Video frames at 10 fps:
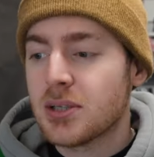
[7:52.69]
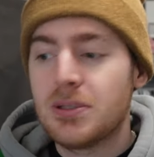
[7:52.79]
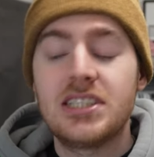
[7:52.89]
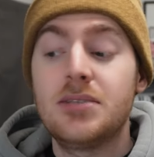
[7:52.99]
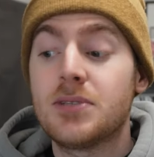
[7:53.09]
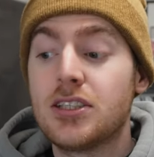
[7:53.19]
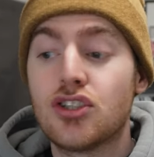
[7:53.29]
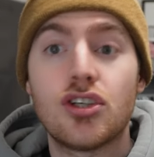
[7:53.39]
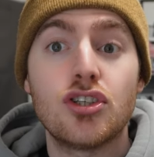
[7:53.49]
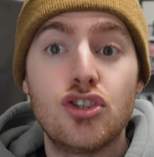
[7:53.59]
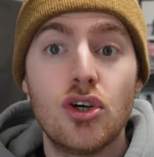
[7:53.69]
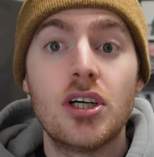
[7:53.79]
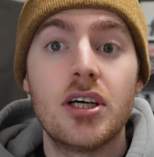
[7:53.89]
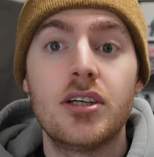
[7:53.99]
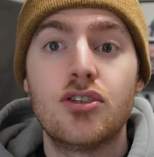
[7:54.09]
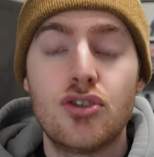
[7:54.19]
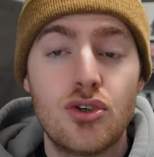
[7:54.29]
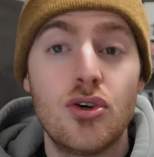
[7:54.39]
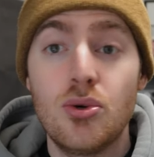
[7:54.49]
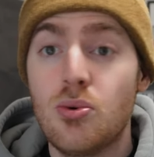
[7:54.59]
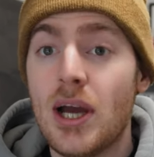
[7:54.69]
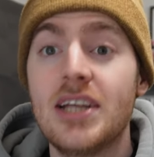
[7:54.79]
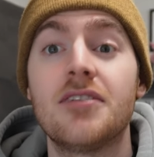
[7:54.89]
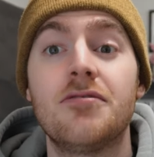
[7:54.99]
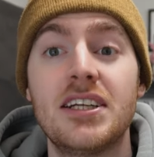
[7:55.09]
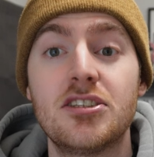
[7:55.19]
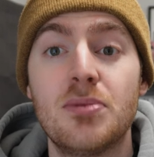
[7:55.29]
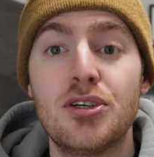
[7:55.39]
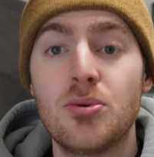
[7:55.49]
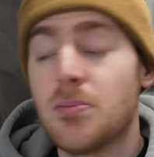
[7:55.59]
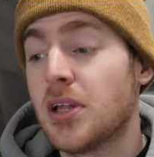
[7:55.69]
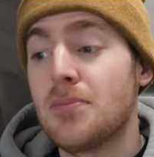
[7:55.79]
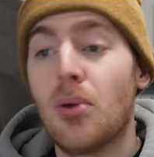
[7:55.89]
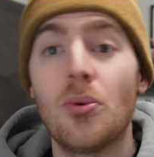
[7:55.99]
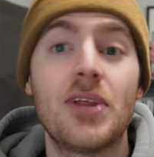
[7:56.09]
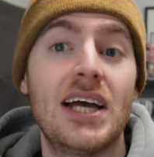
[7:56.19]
But he seems like just a good two-way defenseman who can play both